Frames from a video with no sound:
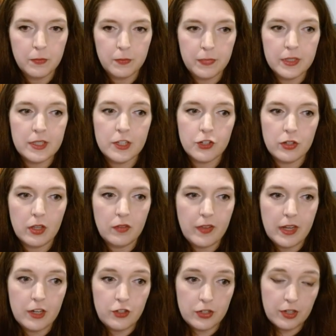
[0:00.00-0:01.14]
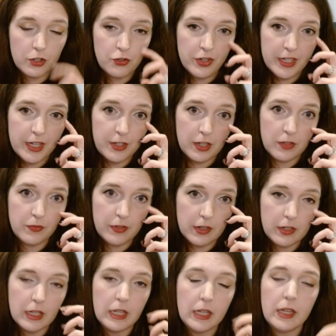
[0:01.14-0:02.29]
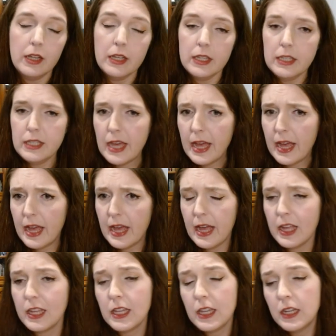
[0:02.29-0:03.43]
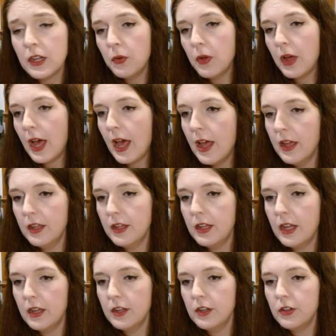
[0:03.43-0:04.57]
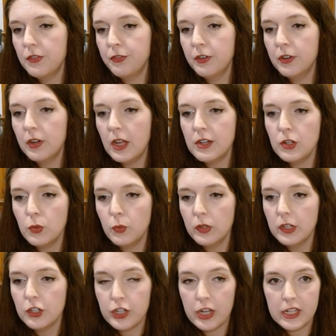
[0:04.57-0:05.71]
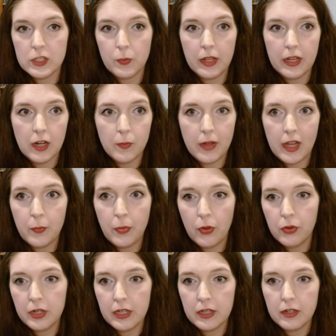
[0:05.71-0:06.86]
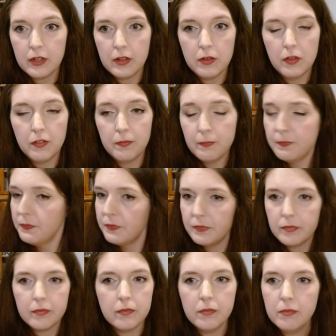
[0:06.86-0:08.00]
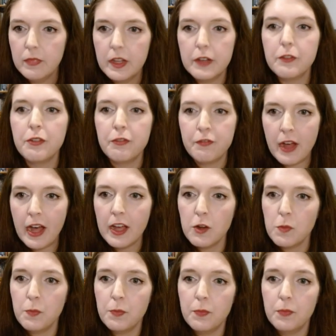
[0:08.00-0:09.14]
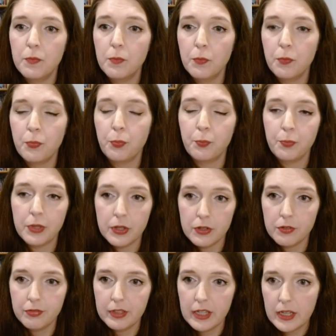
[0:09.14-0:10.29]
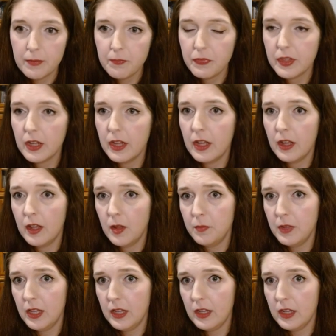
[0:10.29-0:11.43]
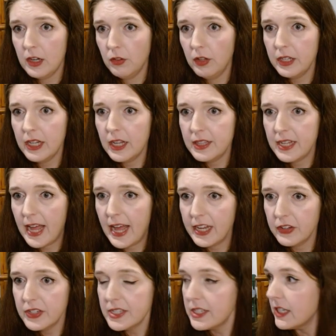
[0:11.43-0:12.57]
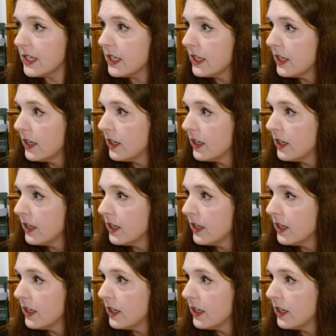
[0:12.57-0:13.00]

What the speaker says: Positional advantages are tricky to convert. Yeah, for a newer chess player, my opponent fought beautifully. Looking at the accuracy,